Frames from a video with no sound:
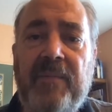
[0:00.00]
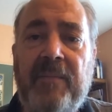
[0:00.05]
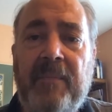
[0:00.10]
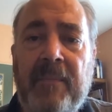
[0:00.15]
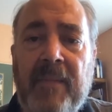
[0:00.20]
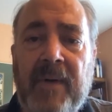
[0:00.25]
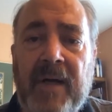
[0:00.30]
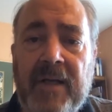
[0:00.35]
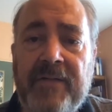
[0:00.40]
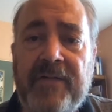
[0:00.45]

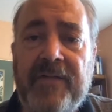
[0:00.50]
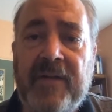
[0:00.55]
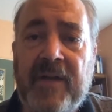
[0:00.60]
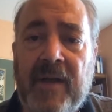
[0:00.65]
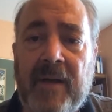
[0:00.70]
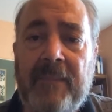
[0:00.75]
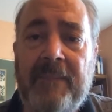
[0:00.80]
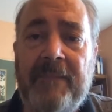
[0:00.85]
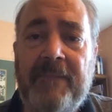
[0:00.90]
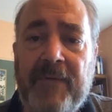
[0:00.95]
must
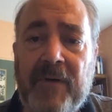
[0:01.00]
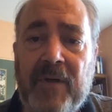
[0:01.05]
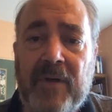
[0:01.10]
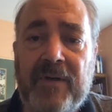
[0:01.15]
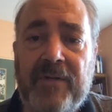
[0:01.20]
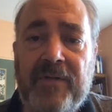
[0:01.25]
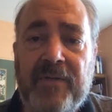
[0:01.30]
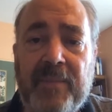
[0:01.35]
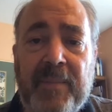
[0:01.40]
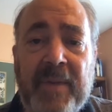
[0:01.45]
come
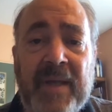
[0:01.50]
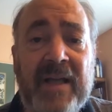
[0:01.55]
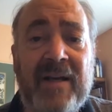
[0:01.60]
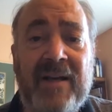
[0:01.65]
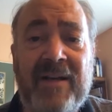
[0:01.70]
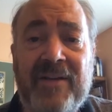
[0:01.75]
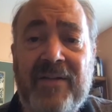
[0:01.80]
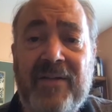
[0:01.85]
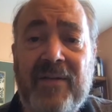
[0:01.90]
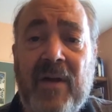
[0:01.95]
first,
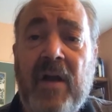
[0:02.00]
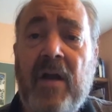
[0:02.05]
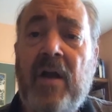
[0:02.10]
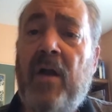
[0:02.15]
because